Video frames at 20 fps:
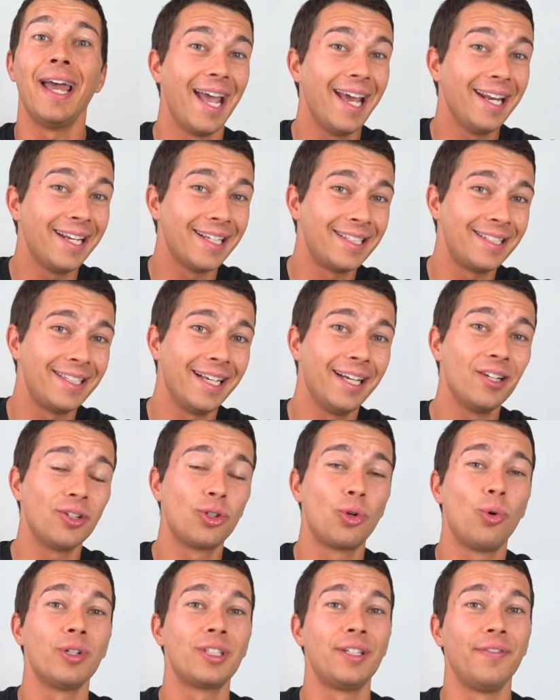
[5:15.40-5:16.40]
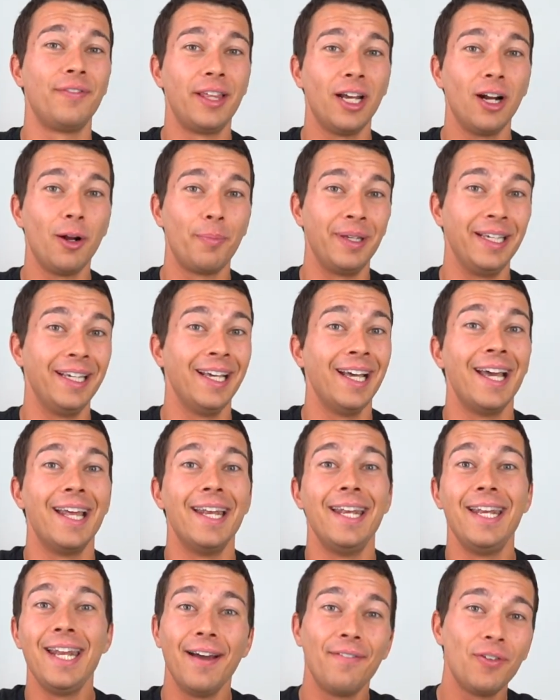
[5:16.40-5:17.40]
And a standard course of therapy
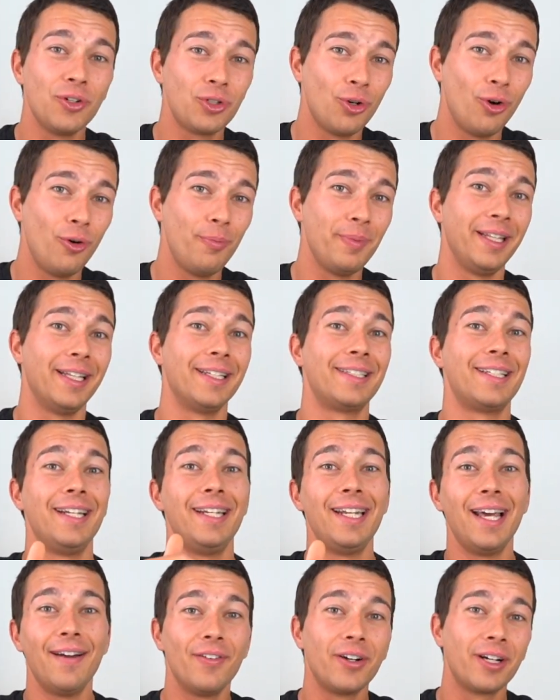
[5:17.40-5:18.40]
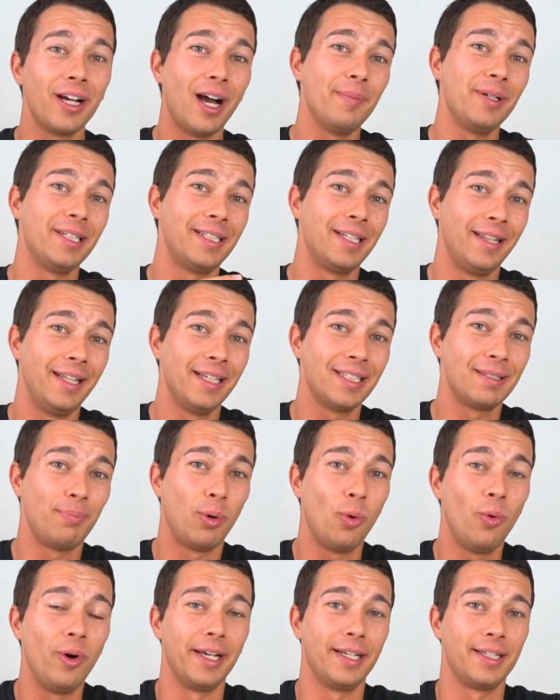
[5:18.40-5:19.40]
never told me this and never got me to this
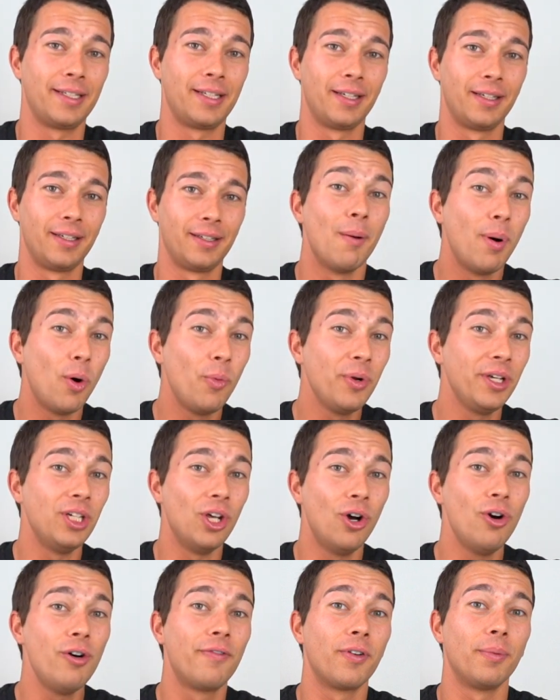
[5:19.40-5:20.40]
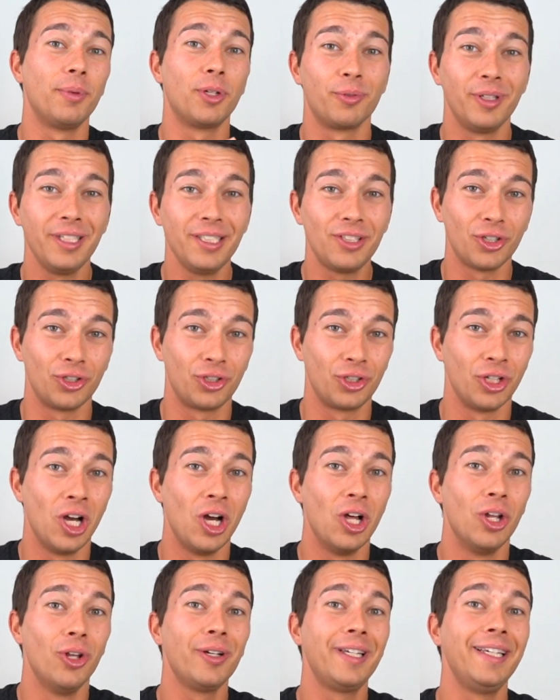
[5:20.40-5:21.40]
point. But we know from the research,
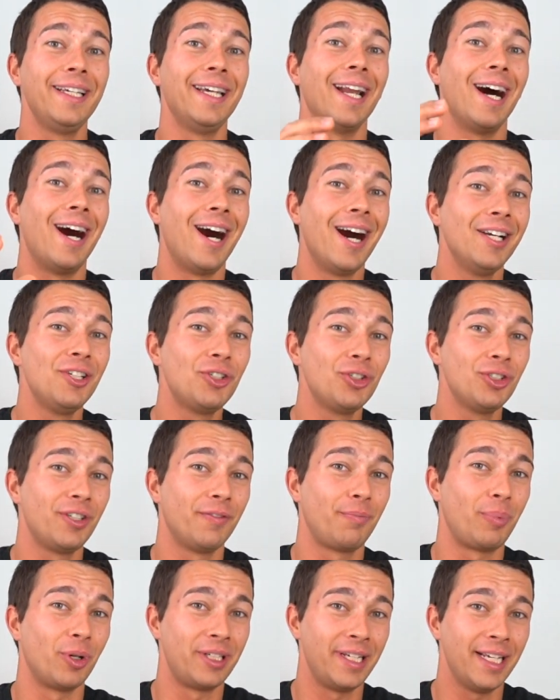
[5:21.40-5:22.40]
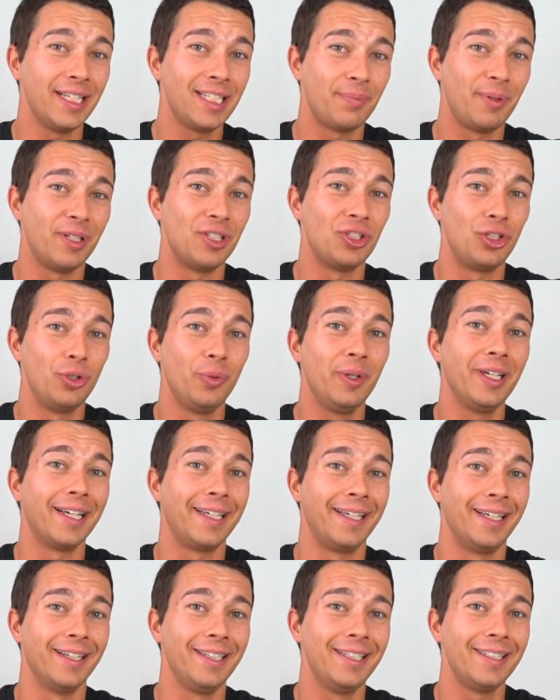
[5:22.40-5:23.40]
looking at hundreds of participants doing
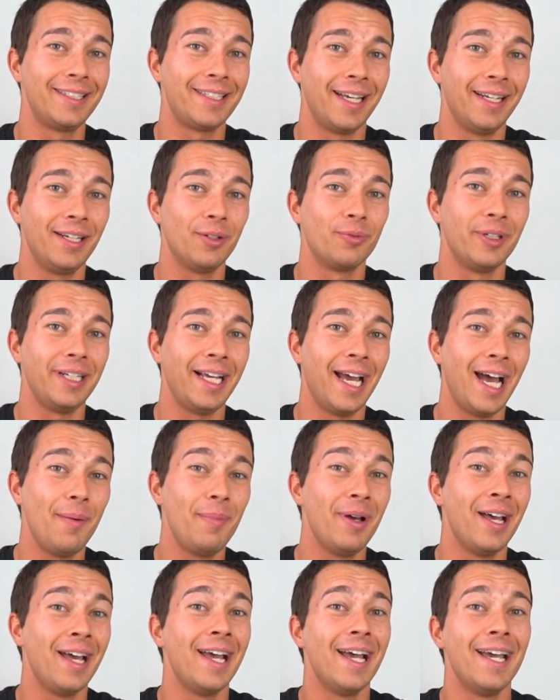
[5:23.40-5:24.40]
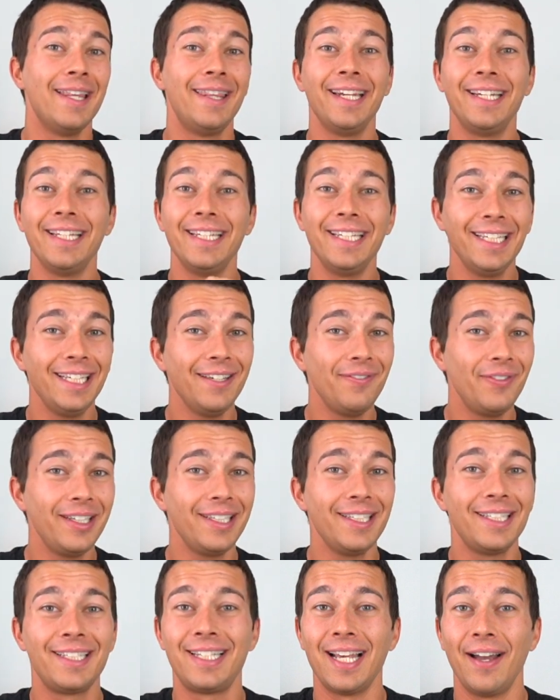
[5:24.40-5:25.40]
Achilles tendon rehab, that
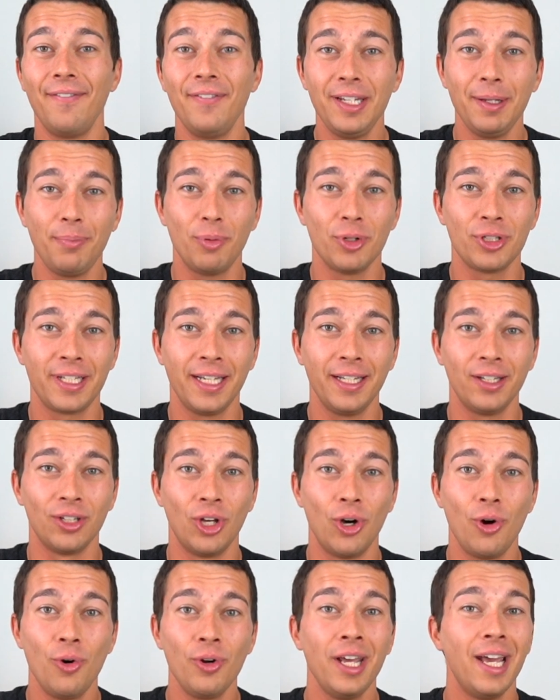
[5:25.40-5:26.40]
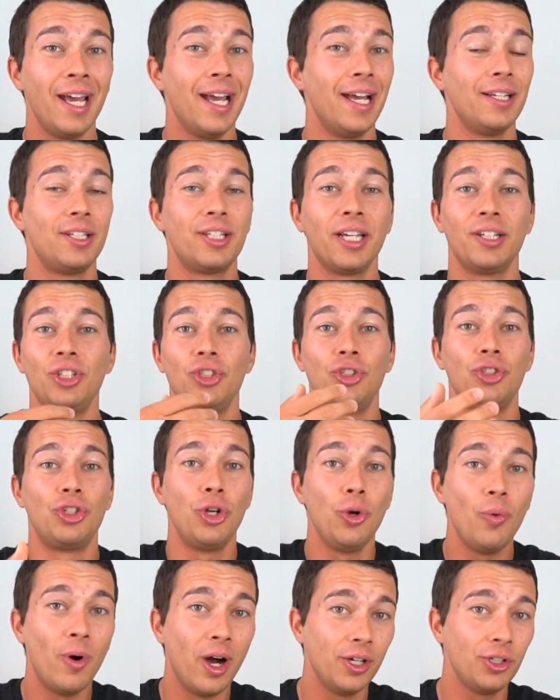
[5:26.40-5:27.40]
even 70% load, such as
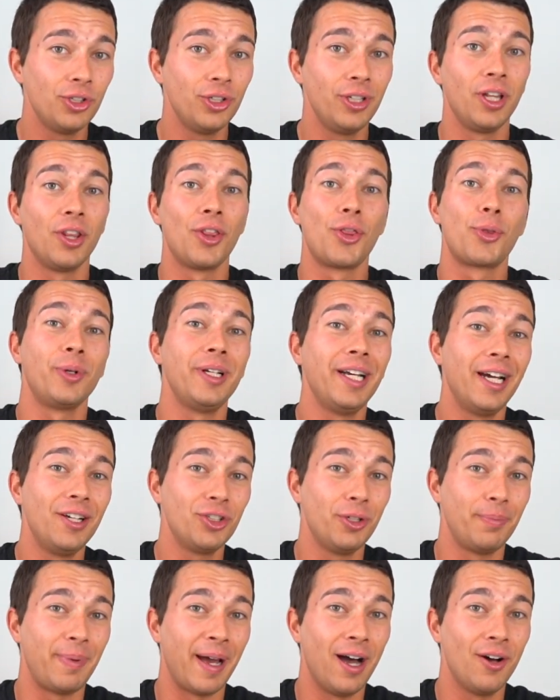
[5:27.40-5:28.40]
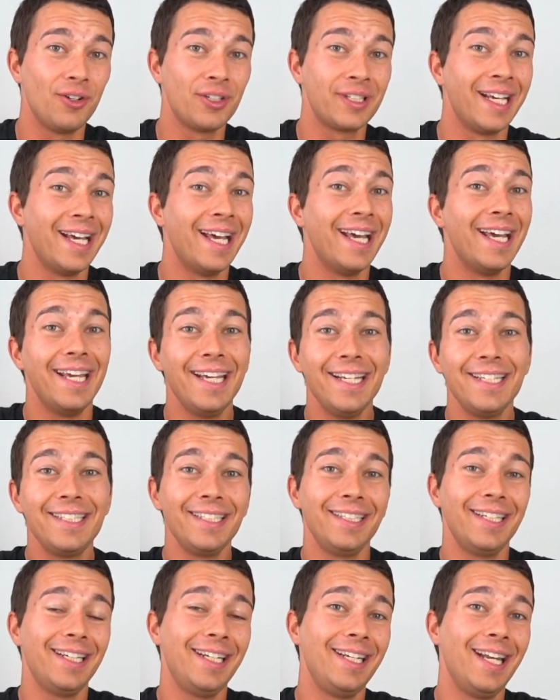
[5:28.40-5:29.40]
200, 300 pounds,
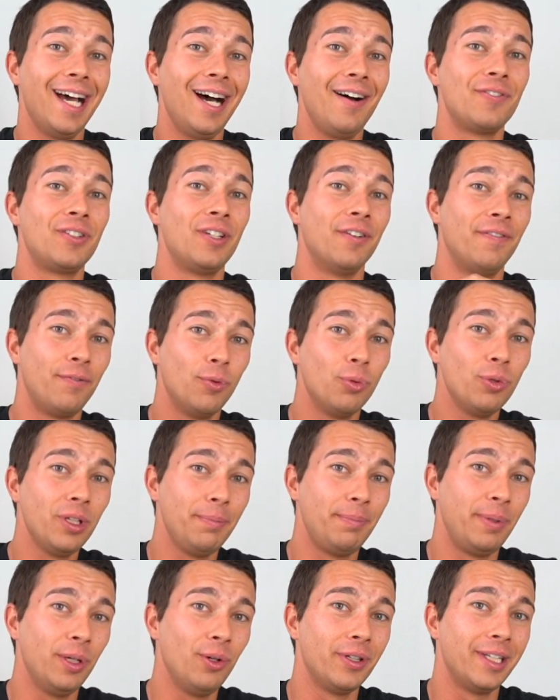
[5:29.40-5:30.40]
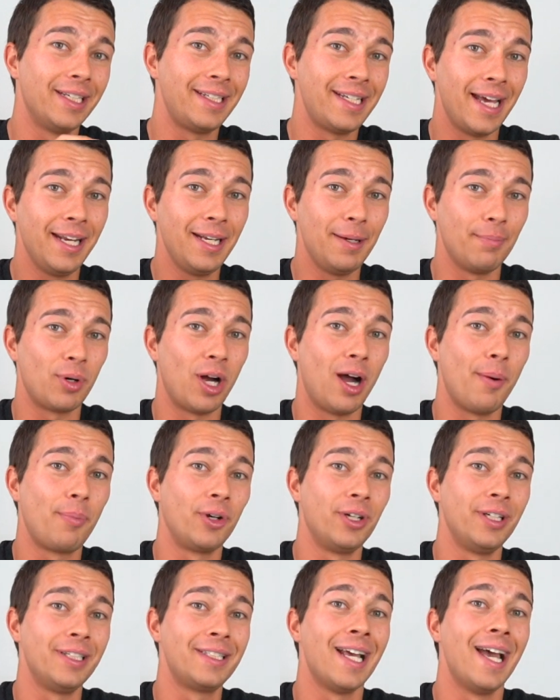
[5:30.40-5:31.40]
isn't enough to fully build the tendon
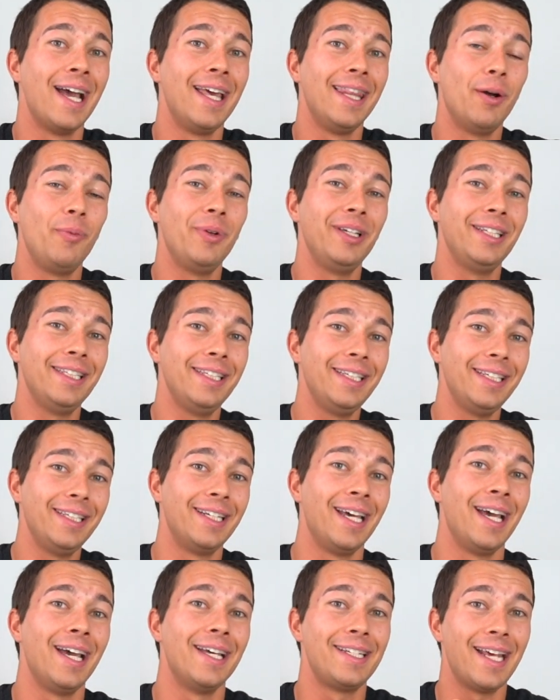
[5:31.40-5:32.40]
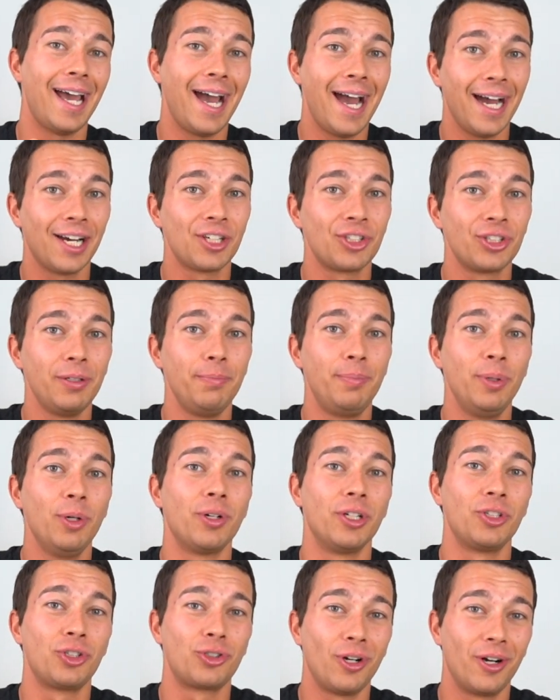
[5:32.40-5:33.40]
properties that we need to actually
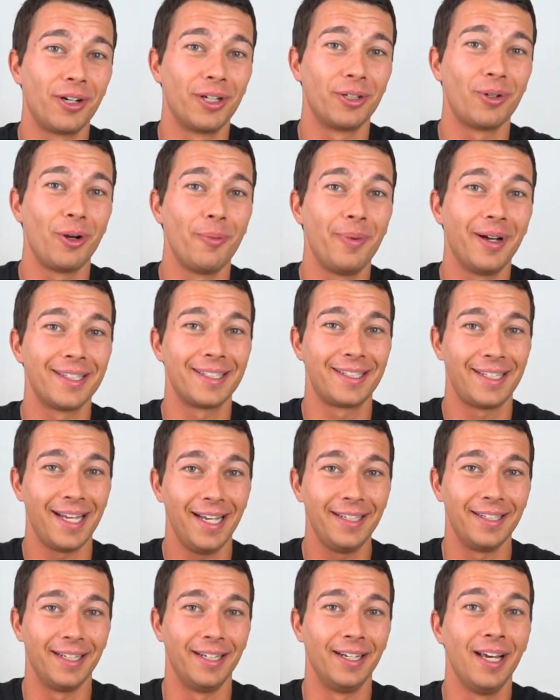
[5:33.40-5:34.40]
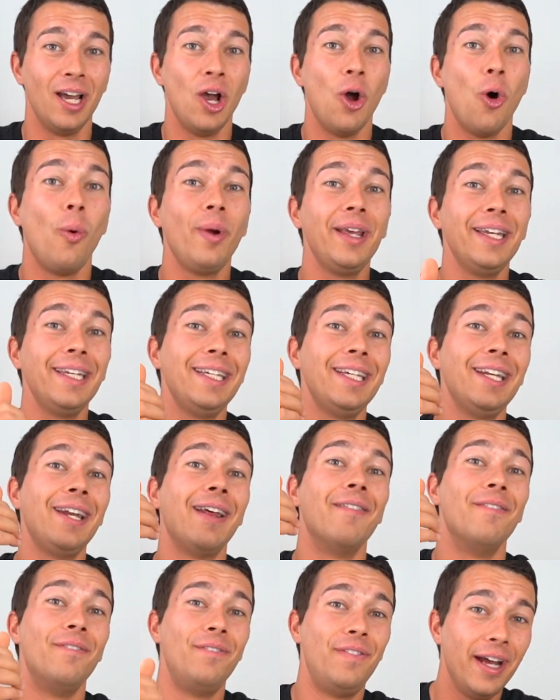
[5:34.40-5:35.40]
build a strong and robust tendon. We
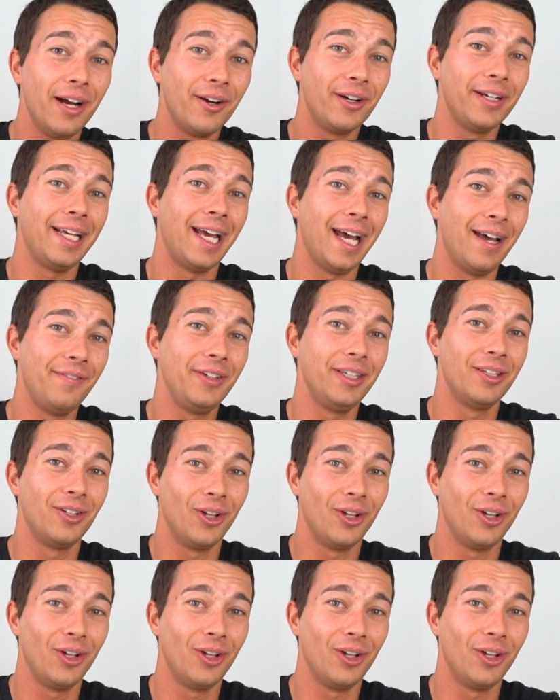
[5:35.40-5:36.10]
need very heavy